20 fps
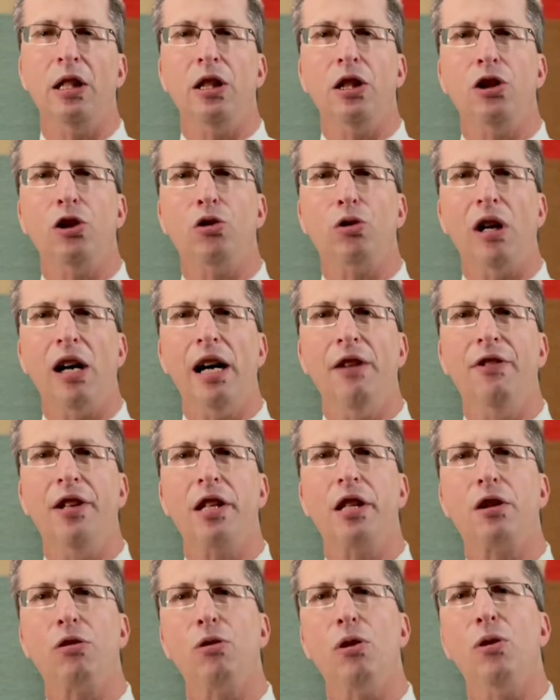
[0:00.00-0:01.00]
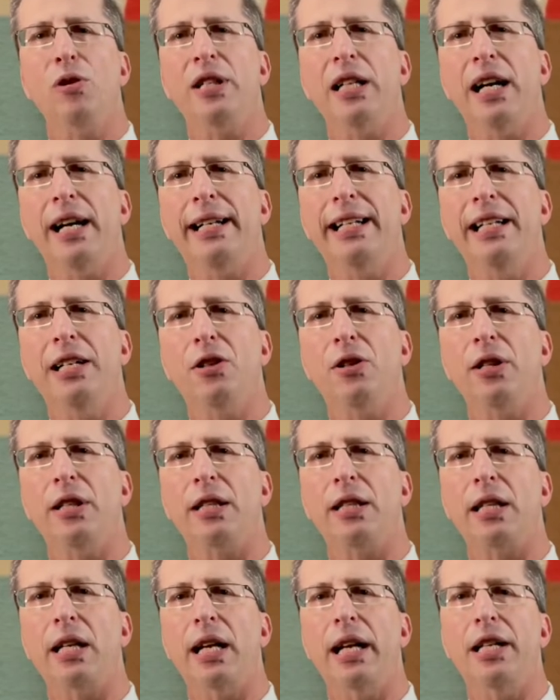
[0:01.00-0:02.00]
Driving through and not
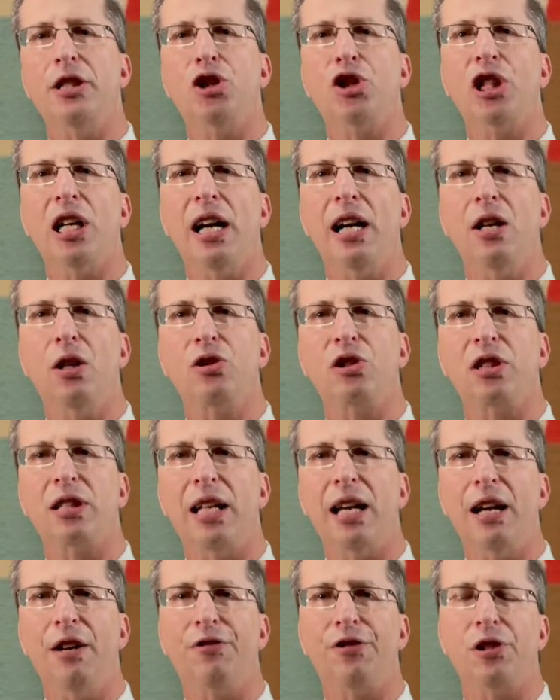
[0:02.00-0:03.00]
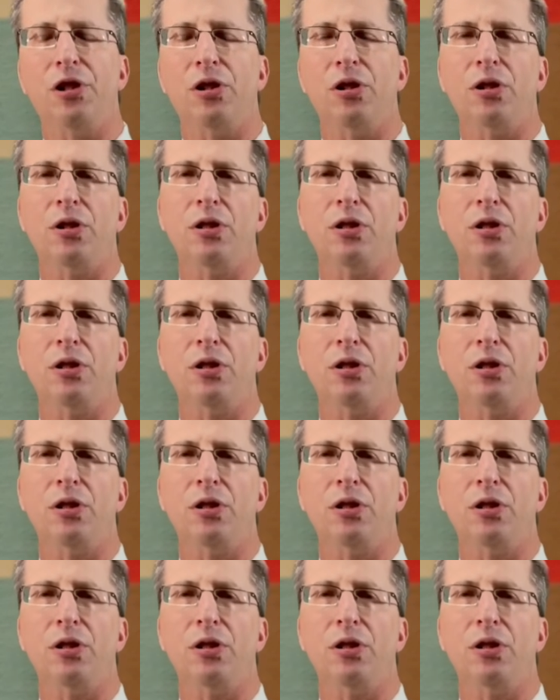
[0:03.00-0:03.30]
hearing a child's laughter,